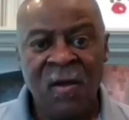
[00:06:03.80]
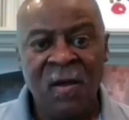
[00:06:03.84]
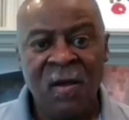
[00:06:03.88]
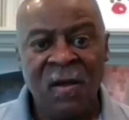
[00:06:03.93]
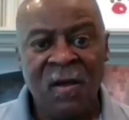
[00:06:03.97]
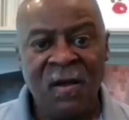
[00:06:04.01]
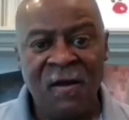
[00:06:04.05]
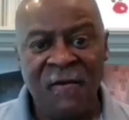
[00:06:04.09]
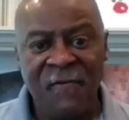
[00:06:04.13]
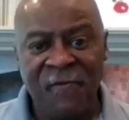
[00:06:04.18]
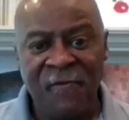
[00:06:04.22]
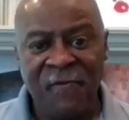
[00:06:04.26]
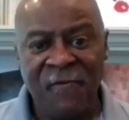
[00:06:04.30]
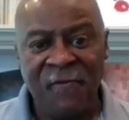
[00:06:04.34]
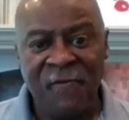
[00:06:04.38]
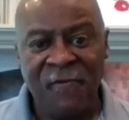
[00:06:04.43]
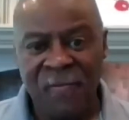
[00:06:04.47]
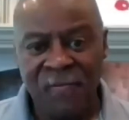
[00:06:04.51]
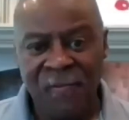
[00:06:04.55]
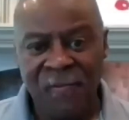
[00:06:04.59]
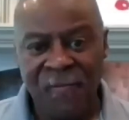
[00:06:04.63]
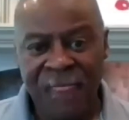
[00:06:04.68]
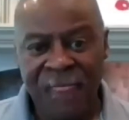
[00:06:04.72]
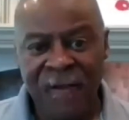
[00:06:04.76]
cover
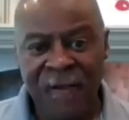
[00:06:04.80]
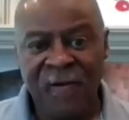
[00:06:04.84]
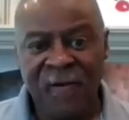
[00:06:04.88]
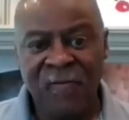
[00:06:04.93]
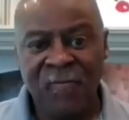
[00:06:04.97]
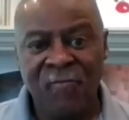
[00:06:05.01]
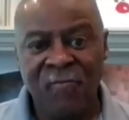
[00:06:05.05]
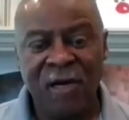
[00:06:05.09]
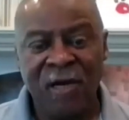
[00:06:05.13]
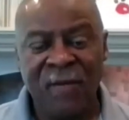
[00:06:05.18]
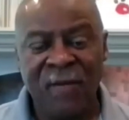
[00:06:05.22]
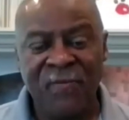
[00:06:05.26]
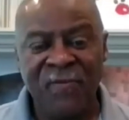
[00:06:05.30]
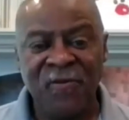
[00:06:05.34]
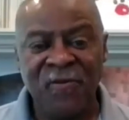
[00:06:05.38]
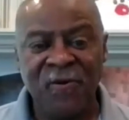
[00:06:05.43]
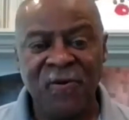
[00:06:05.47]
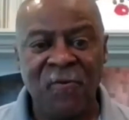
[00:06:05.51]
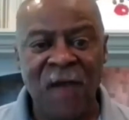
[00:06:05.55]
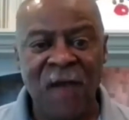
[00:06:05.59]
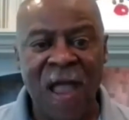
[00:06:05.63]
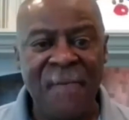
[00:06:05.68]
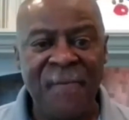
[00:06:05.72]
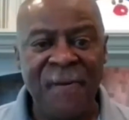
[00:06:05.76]
them, bring them to a
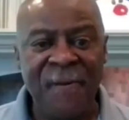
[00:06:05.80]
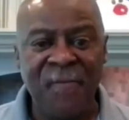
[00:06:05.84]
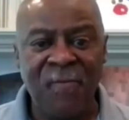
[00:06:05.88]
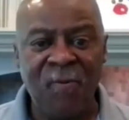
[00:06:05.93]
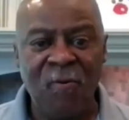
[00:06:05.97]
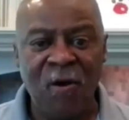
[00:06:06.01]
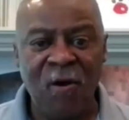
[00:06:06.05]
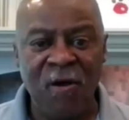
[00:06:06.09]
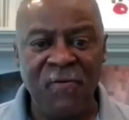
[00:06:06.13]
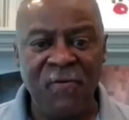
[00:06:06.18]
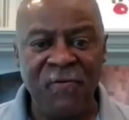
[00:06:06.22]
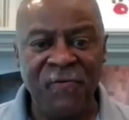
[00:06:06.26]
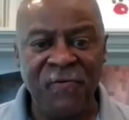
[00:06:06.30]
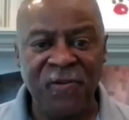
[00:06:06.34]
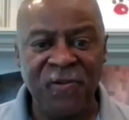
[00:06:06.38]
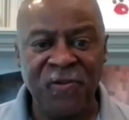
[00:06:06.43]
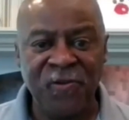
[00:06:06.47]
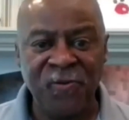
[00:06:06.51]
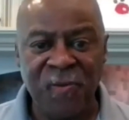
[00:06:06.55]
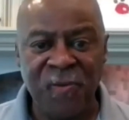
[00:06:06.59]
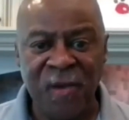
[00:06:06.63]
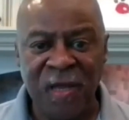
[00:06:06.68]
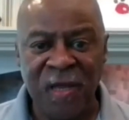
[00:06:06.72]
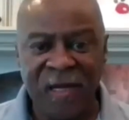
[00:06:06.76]
rapid boil for
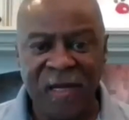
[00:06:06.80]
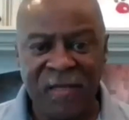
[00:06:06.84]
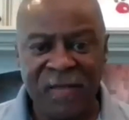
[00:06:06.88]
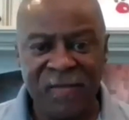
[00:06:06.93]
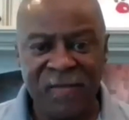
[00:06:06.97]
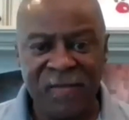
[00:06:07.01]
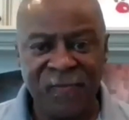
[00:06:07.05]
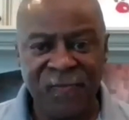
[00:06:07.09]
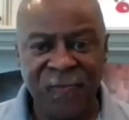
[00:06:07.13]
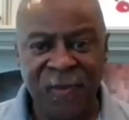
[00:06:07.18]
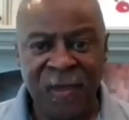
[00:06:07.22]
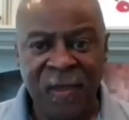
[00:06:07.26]
2 minutes,